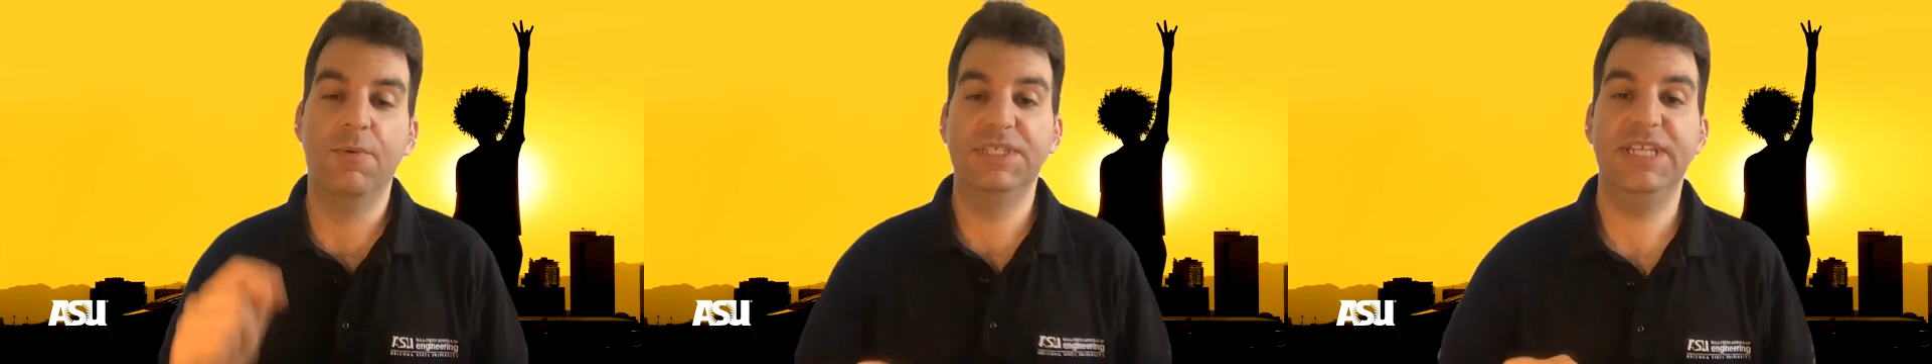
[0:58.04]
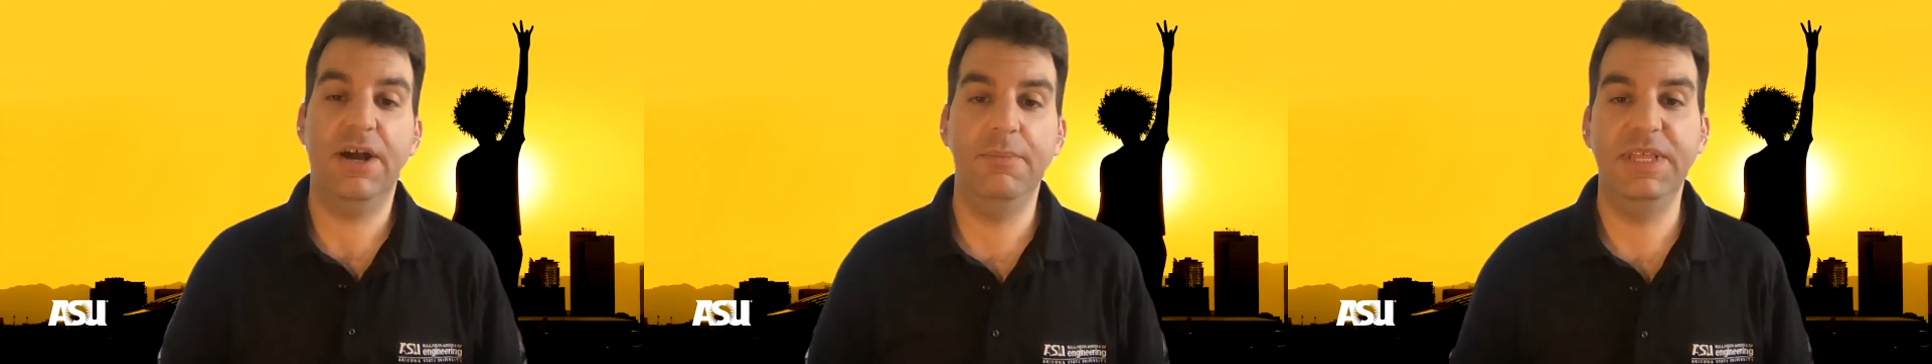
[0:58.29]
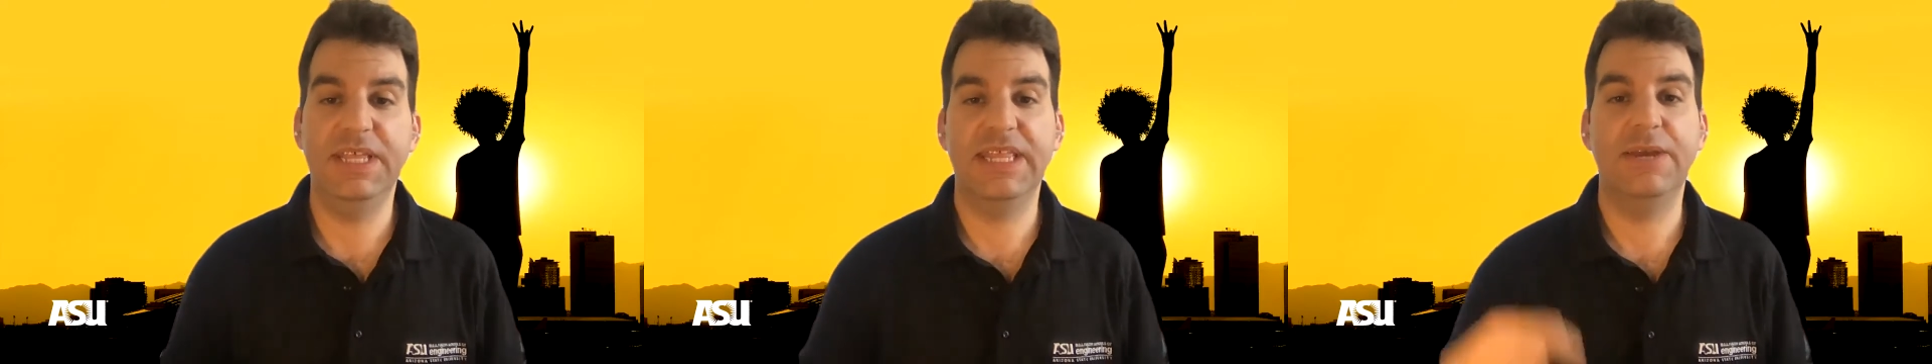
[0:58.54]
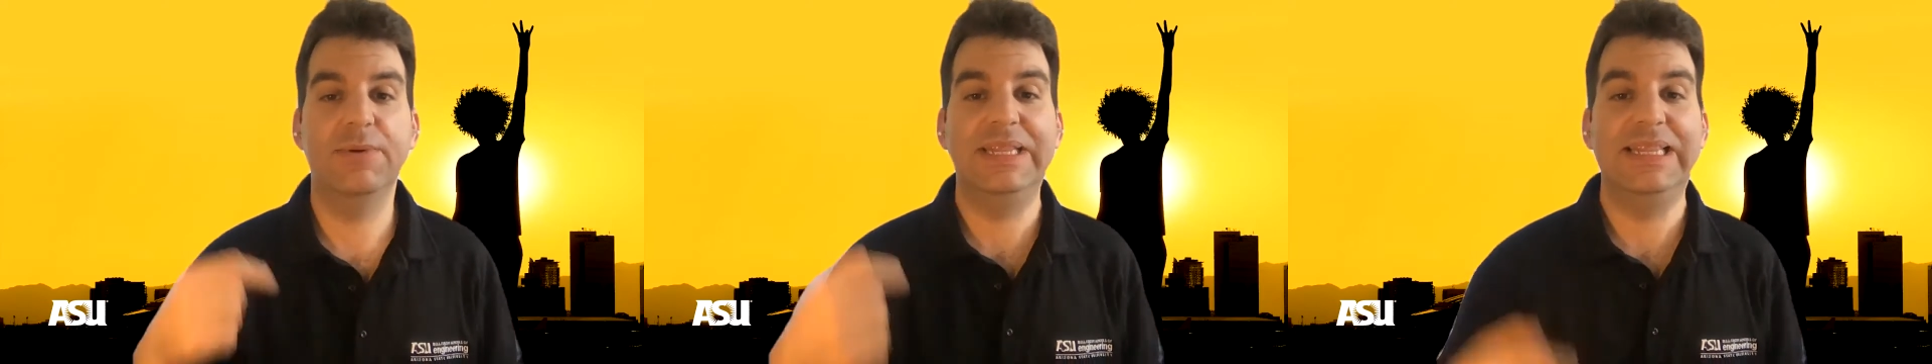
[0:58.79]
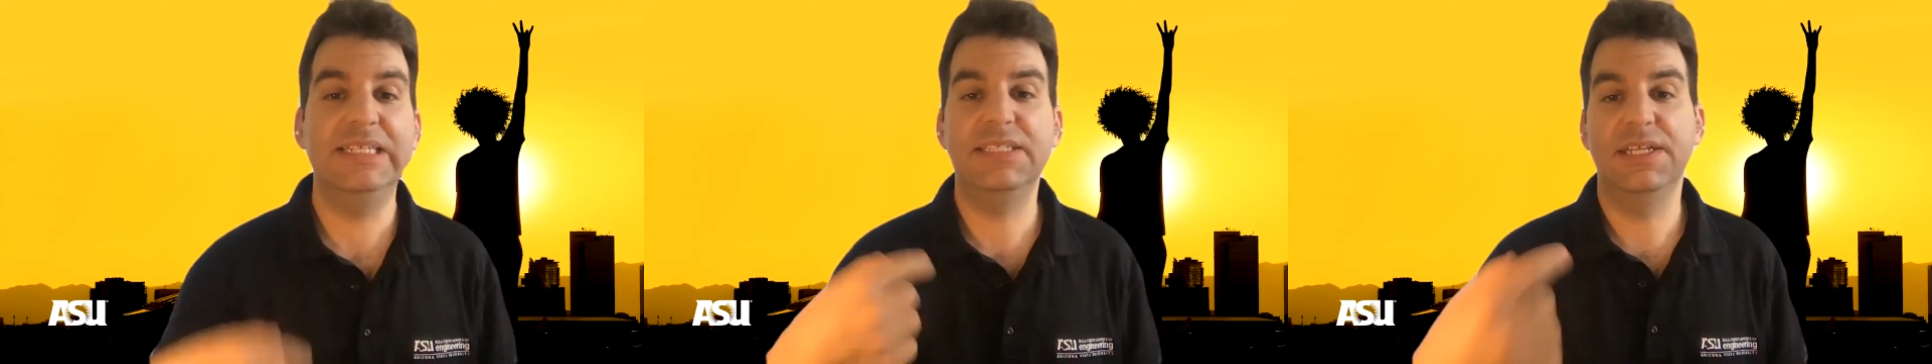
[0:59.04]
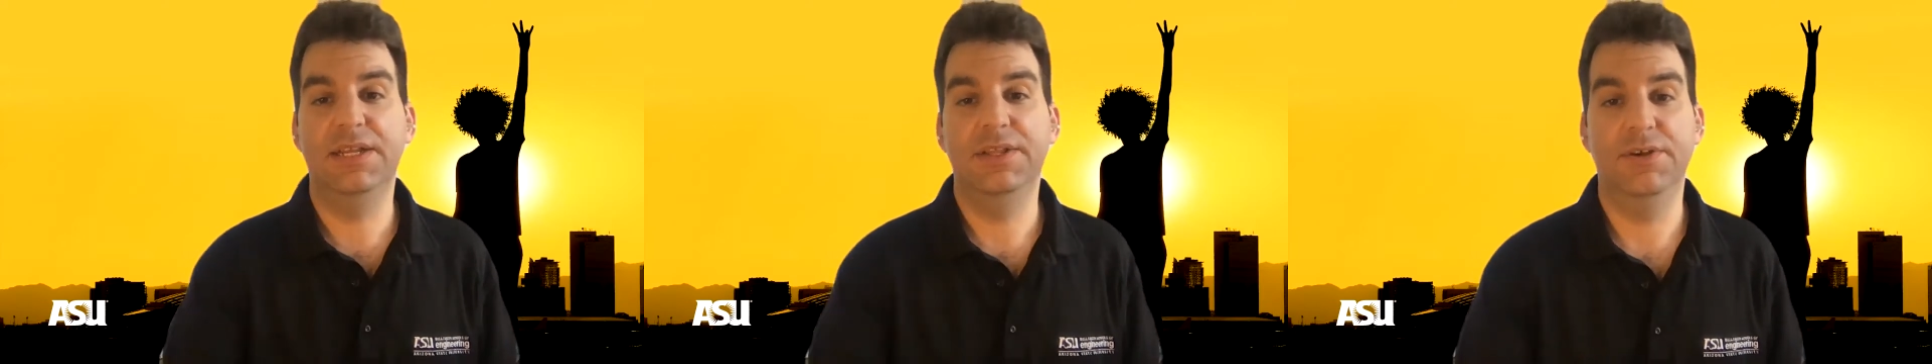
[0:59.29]
would tell me that they would
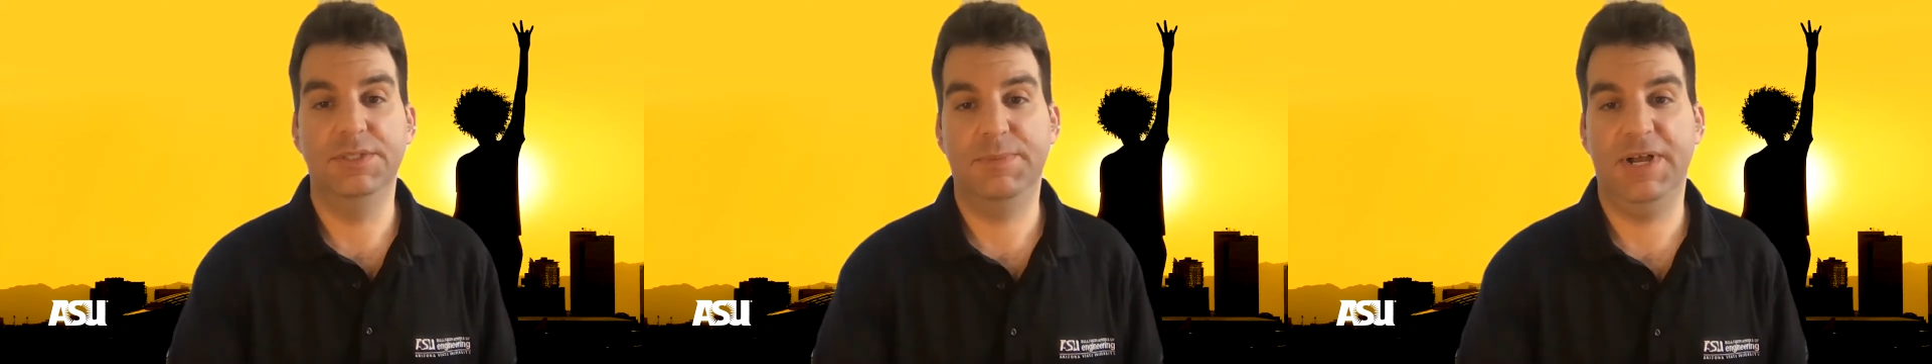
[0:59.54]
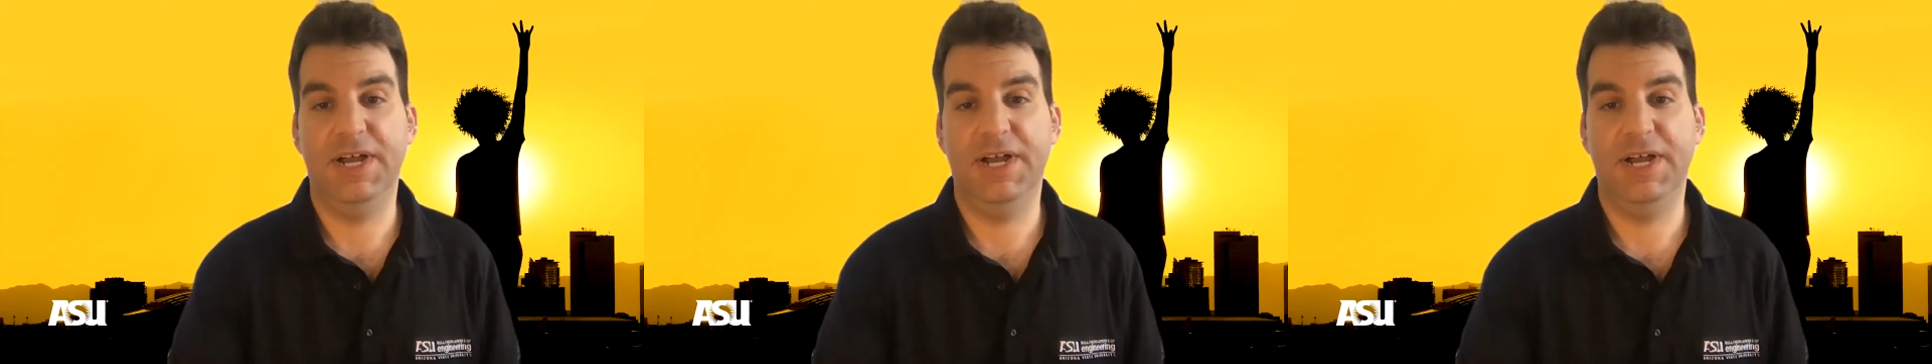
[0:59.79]
listen to those